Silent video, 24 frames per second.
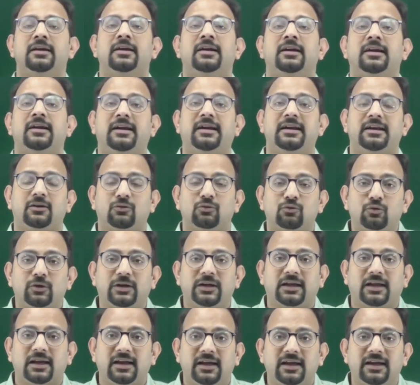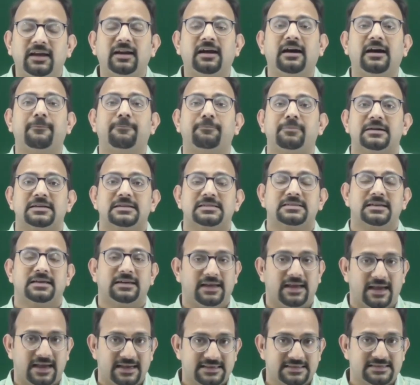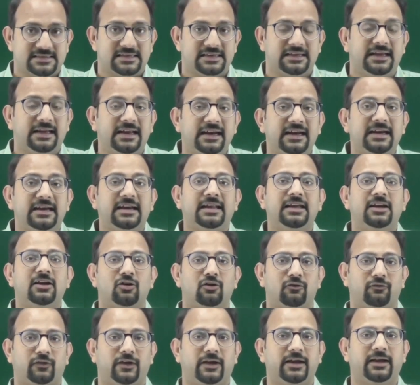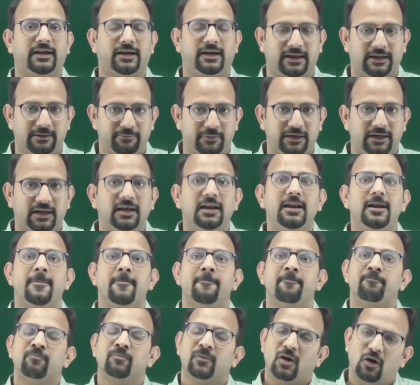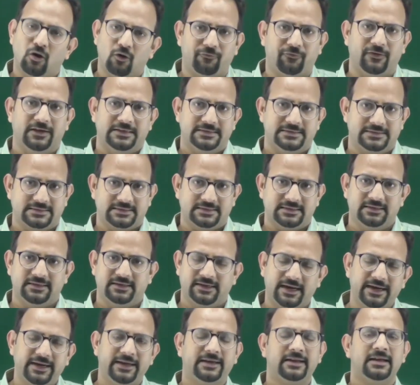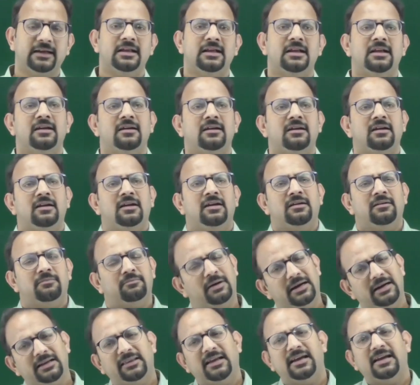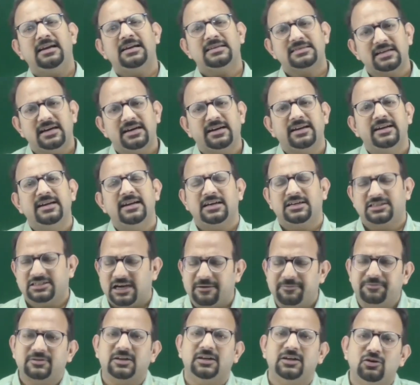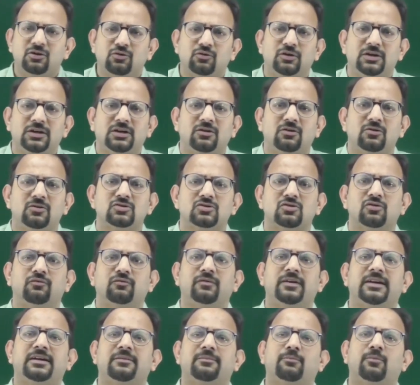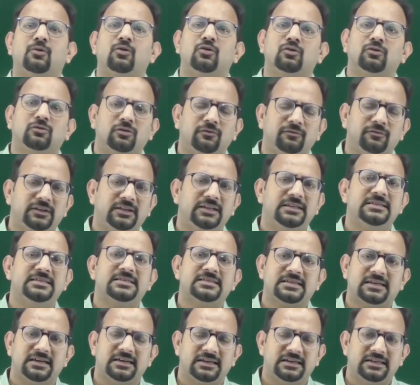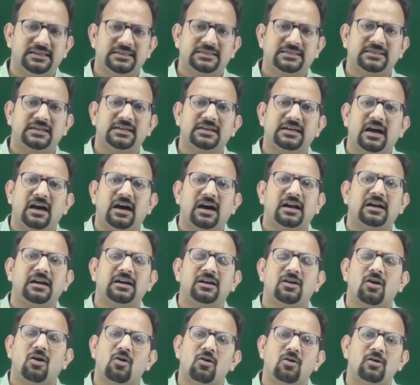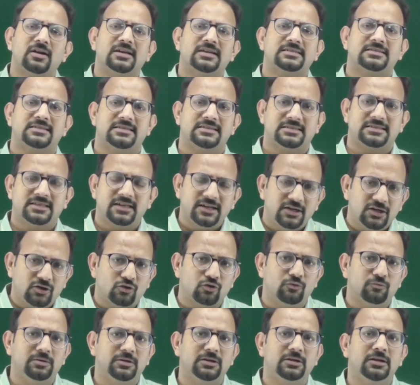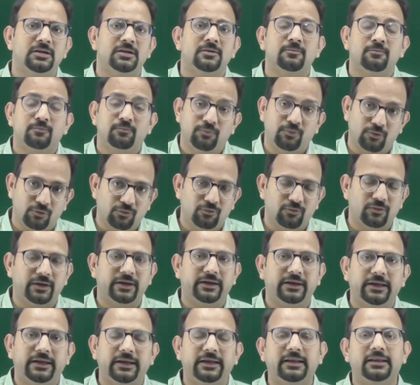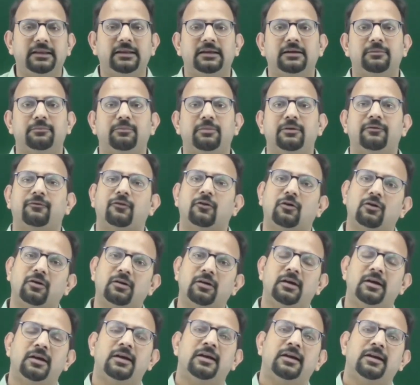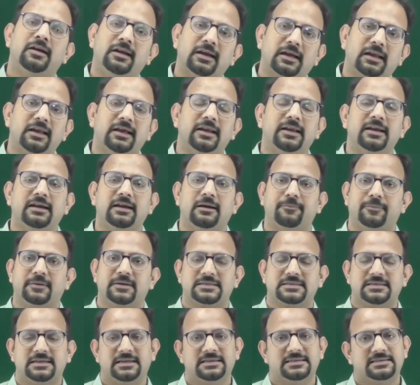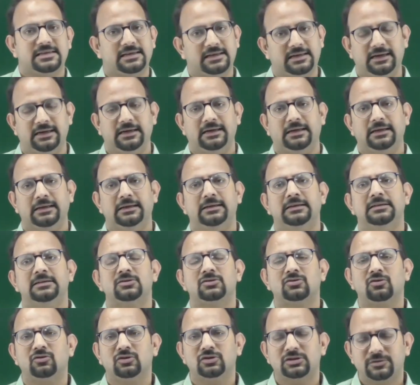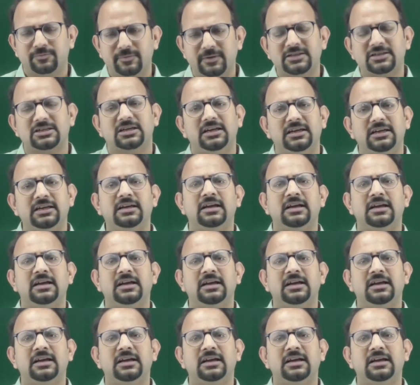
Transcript: declare a person as the guilty of a criminal offense, right? But there are certain exceptions to it also, where both of these conditions are not necessary to be proven before declaring a person as a guilty. So especially